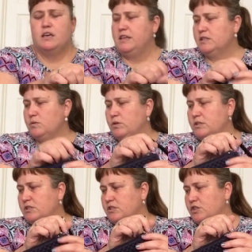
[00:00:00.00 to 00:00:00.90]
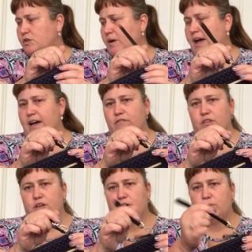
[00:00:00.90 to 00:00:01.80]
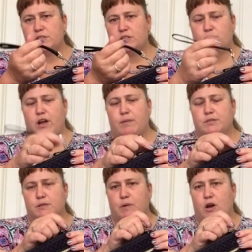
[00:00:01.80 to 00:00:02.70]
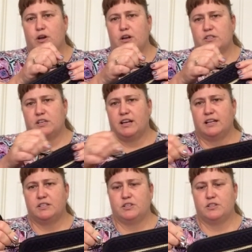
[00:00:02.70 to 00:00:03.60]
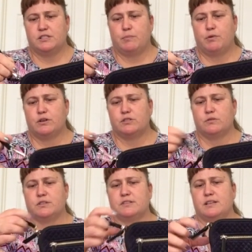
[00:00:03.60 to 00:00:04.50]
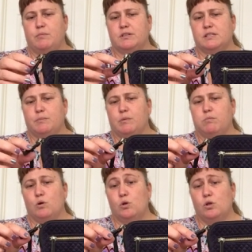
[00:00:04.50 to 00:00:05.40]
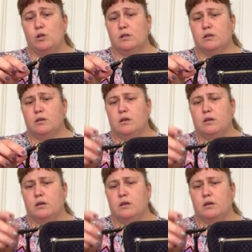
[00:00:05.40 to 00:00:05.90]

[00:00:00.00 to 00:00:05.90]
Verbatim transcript: These ones do have the wristlet straps as part, it's connected to the zipper, so it's a separate zipper pull,